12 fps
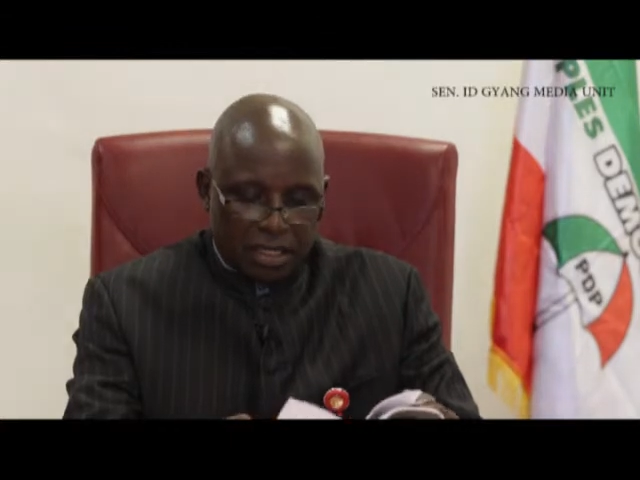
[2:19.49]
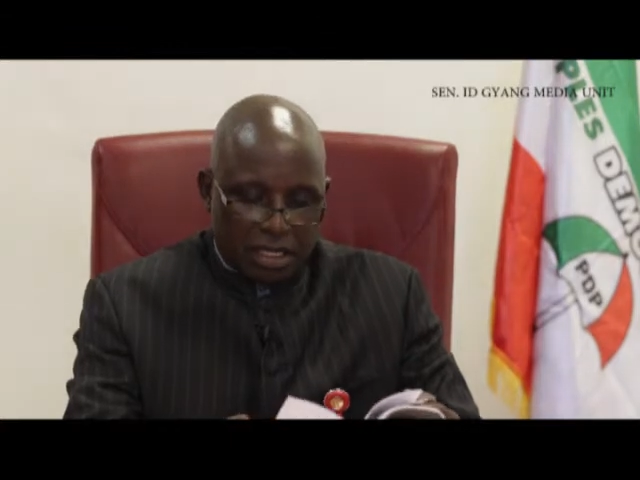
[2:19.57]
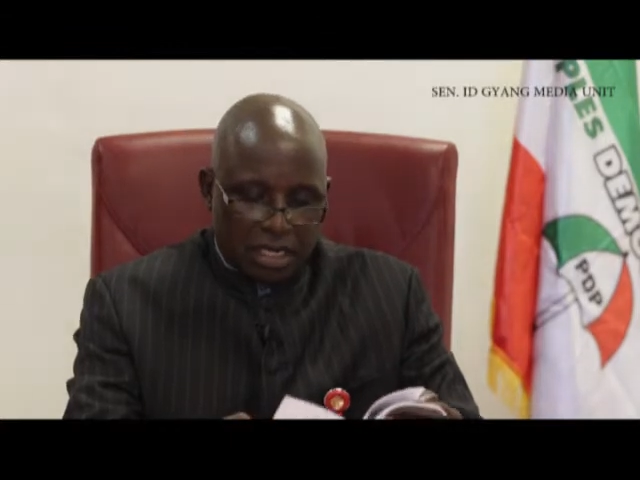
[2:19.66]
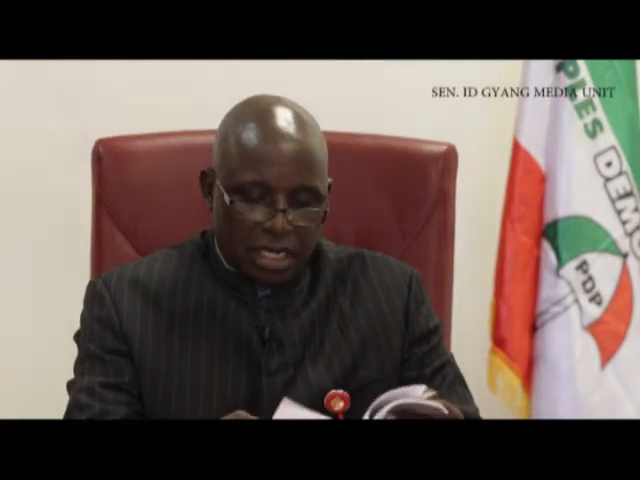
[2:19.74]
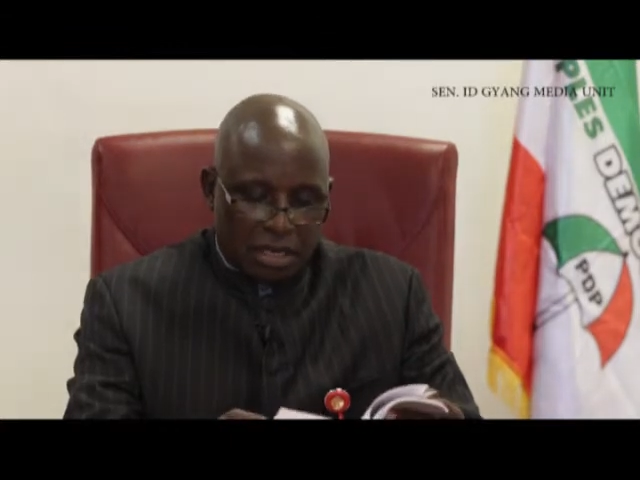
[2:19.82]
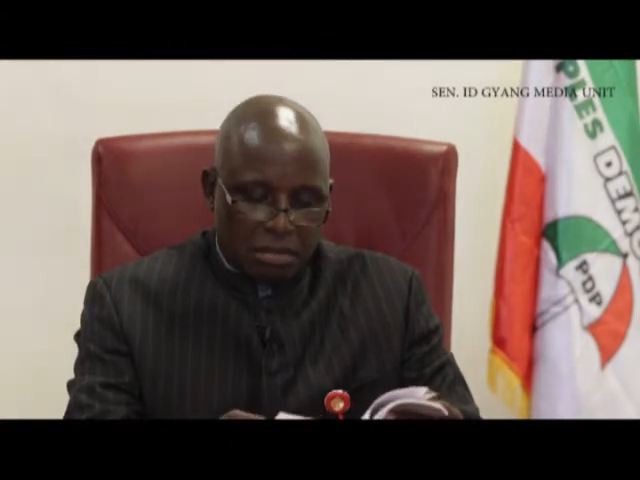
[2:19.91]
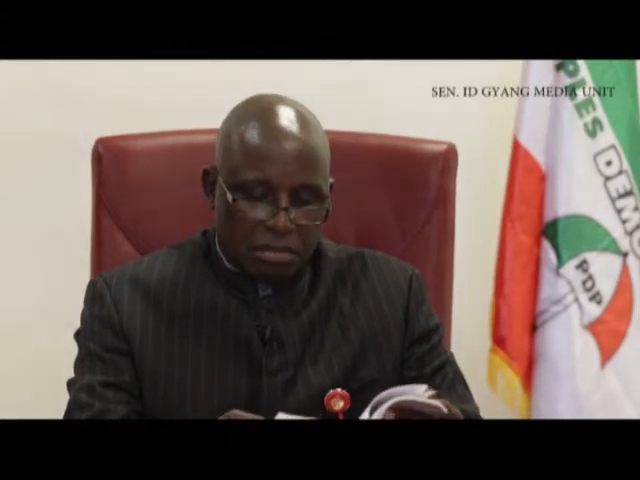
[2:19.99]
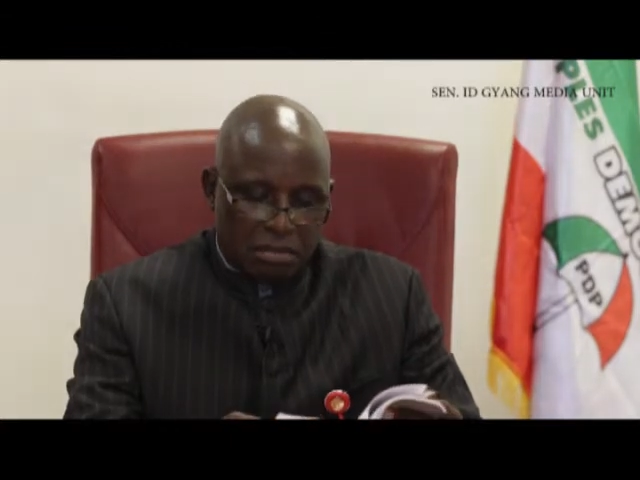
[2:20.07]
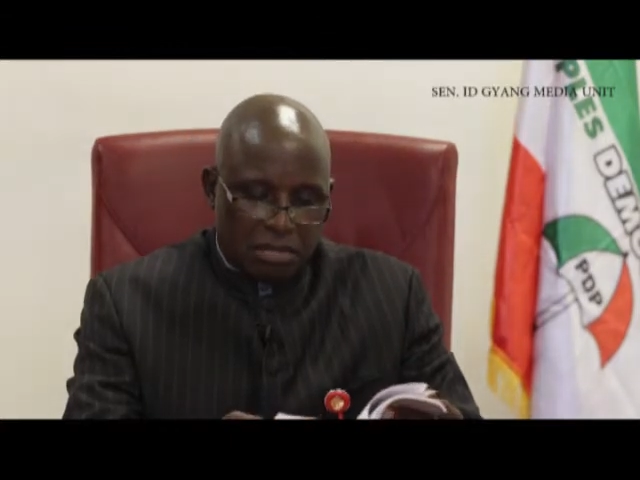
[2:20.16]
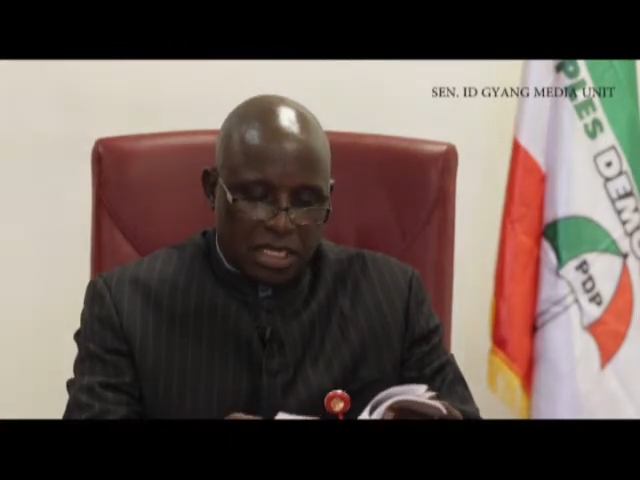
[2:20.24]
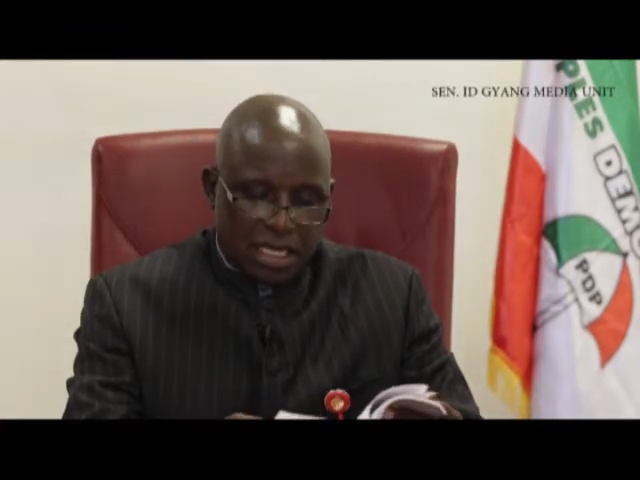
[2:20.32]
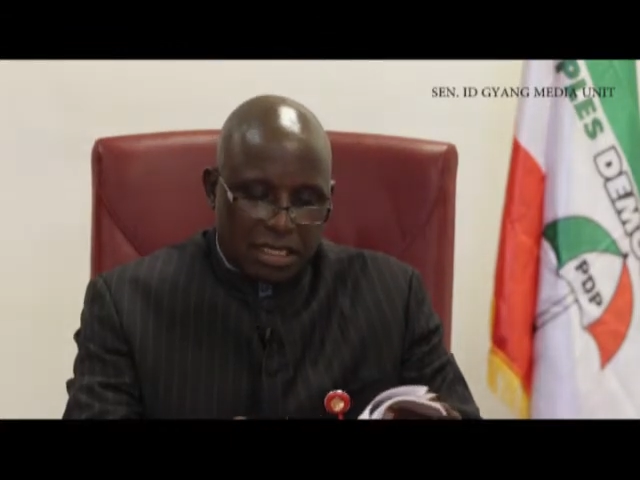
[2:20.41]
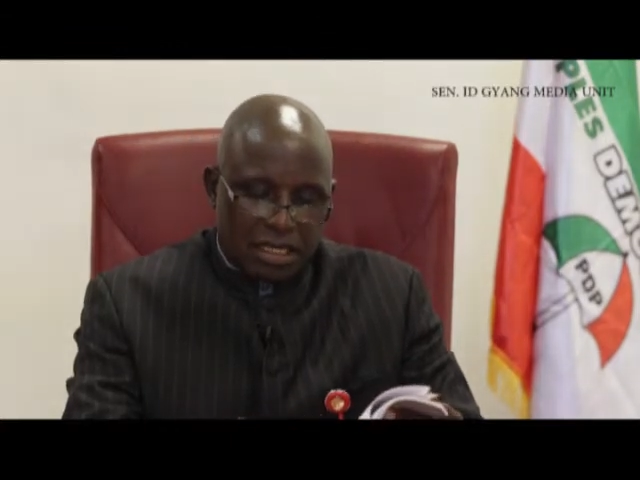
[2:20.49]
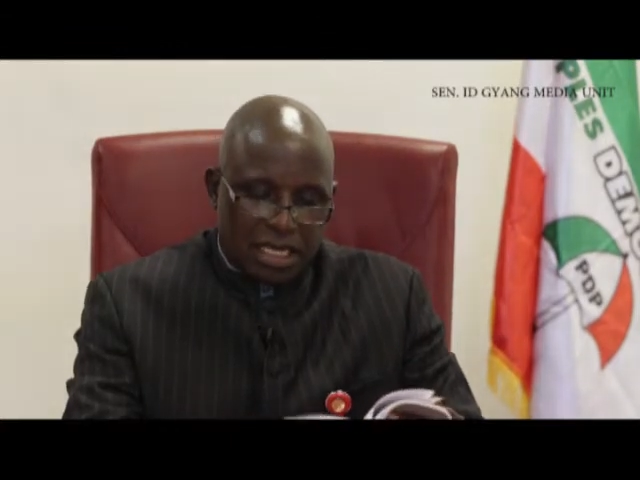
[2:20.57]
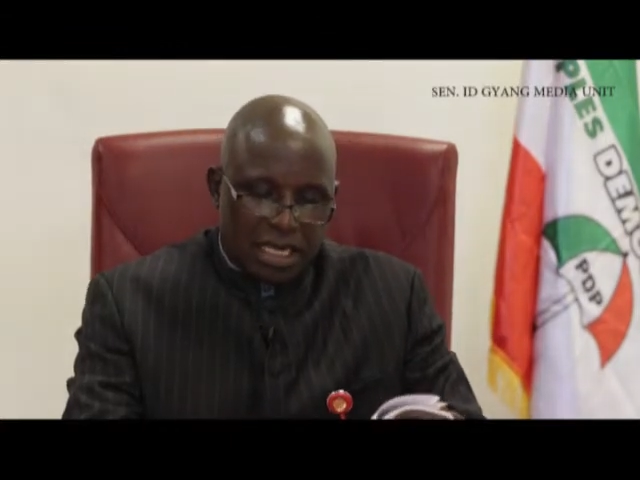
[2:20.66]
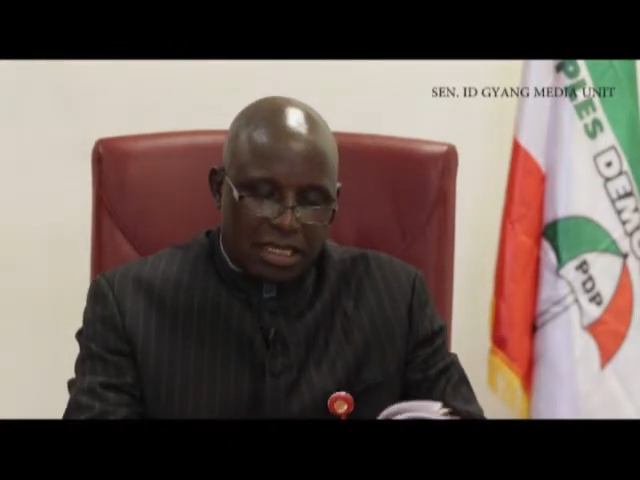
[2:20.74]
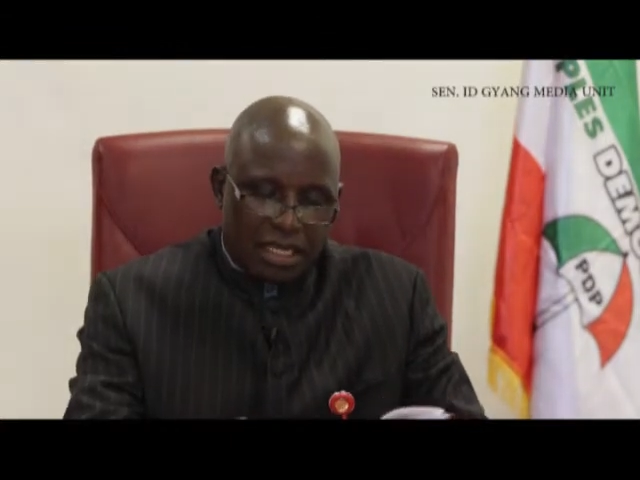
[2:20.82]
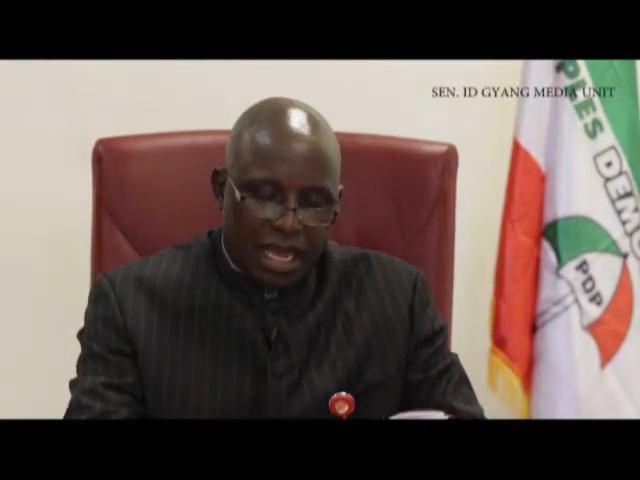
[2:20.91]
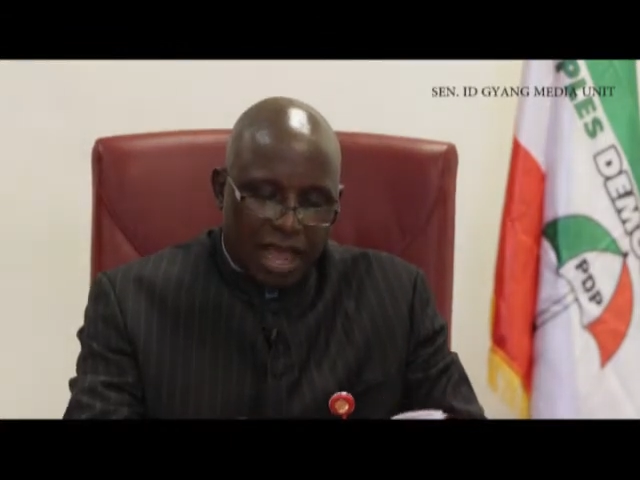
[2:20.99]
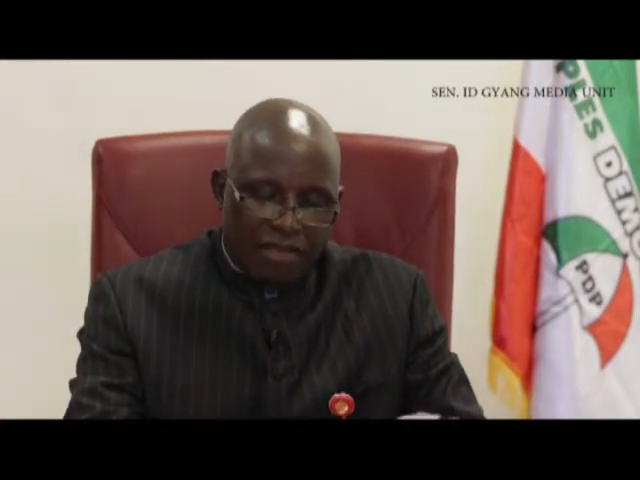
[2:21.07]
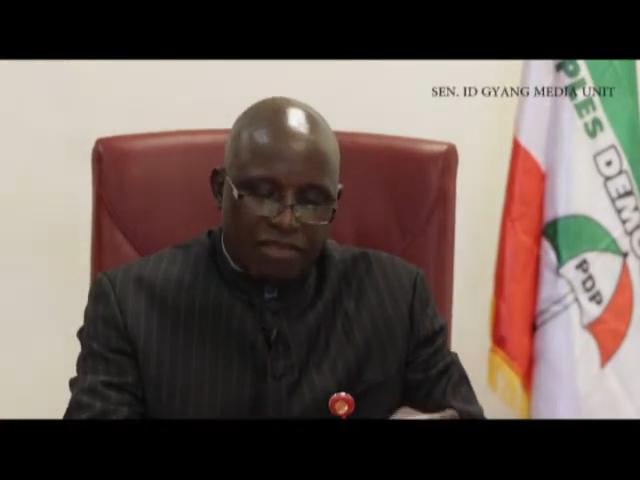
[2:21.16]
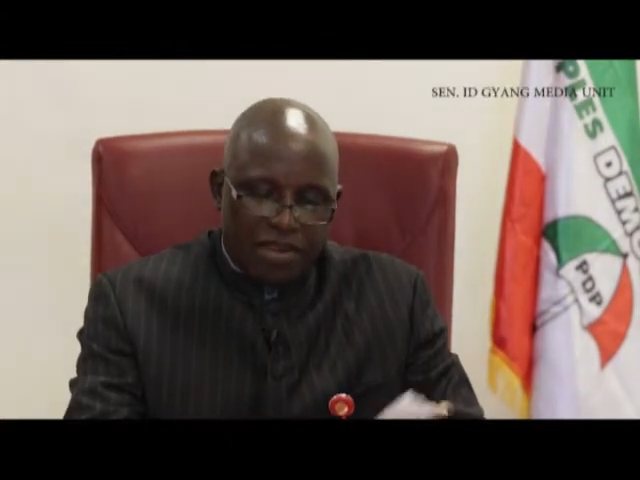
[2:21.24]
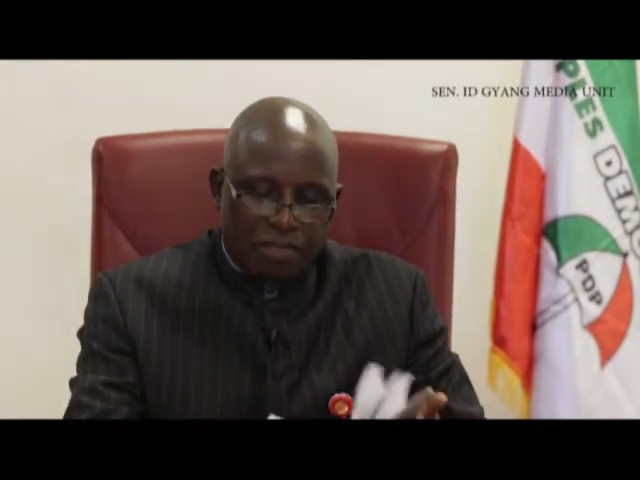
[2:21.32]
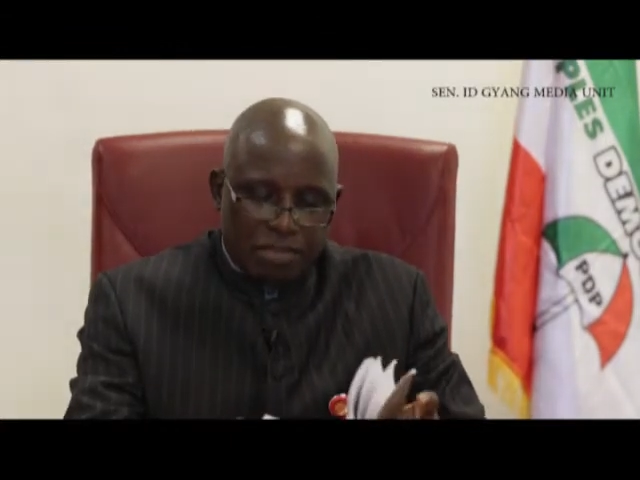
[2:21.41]
it says,
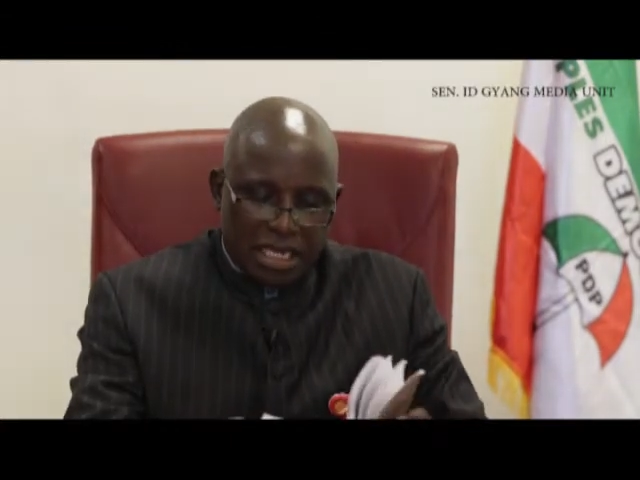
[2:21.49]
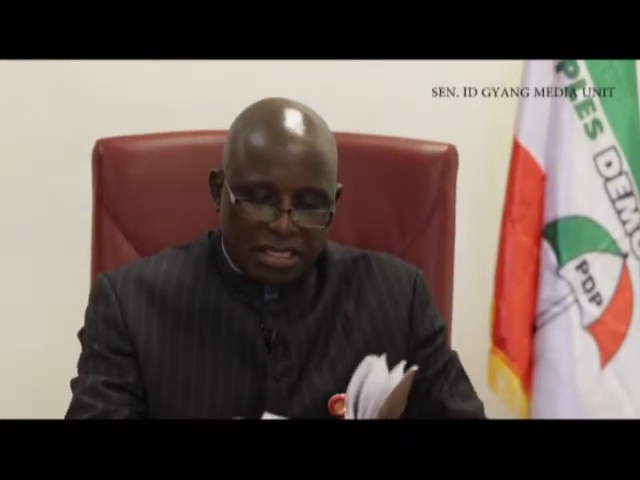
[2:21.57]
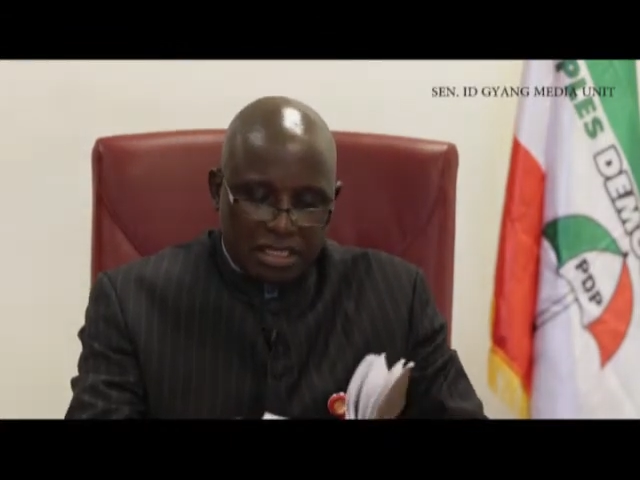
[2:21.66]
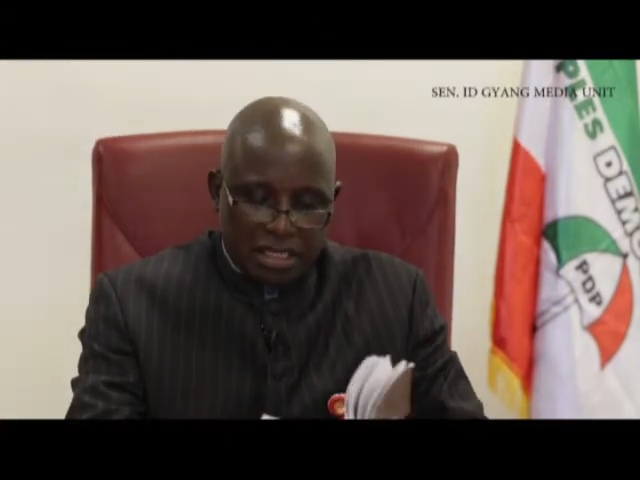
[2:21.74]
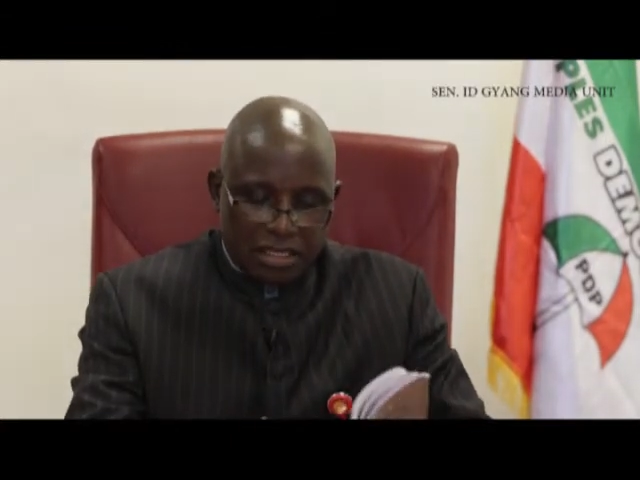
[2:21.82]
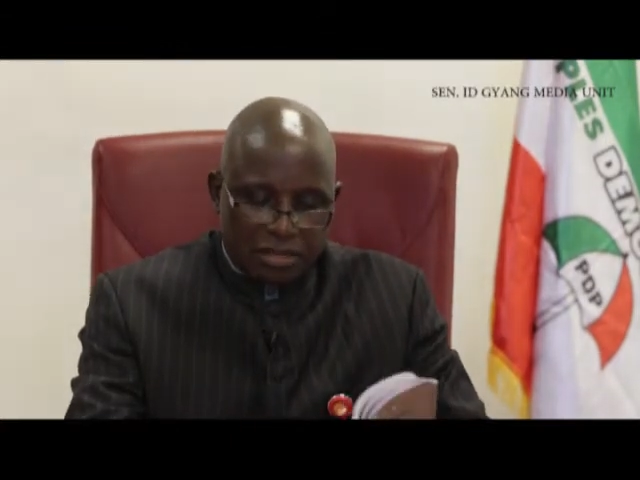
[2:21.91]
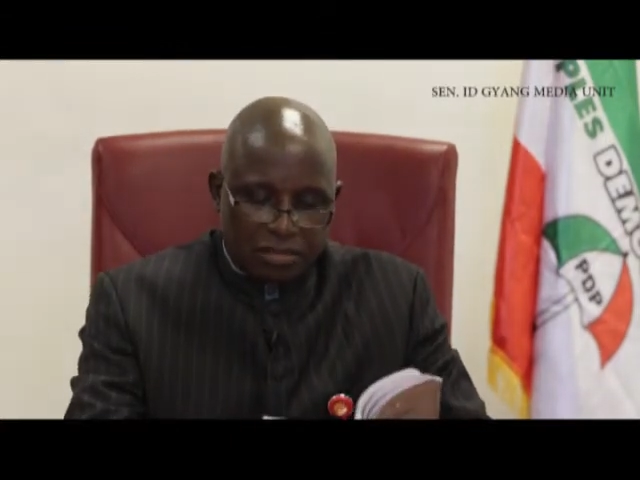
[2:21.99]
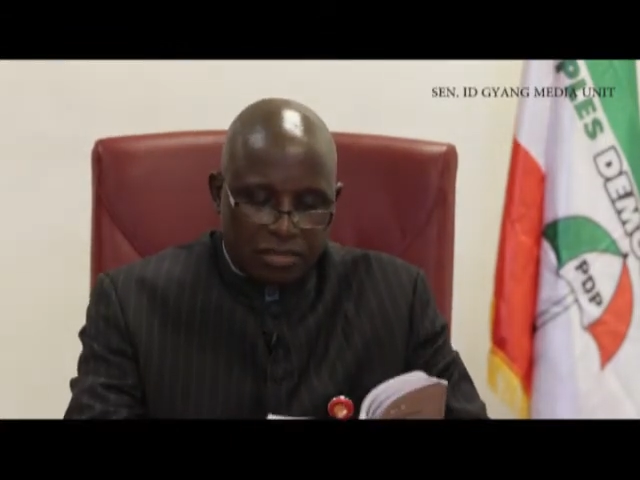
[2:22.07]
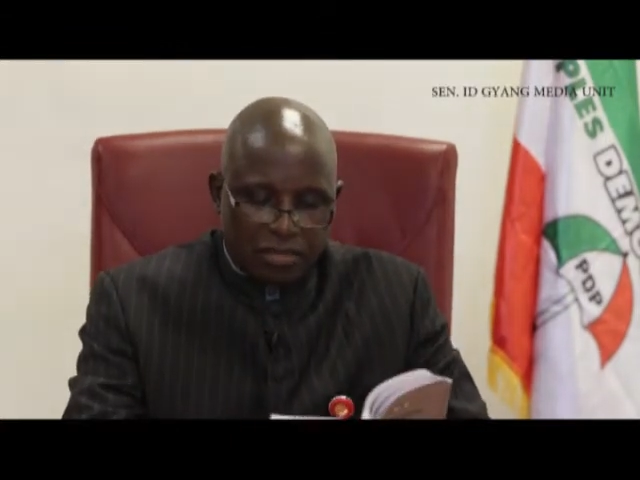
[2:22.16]
every person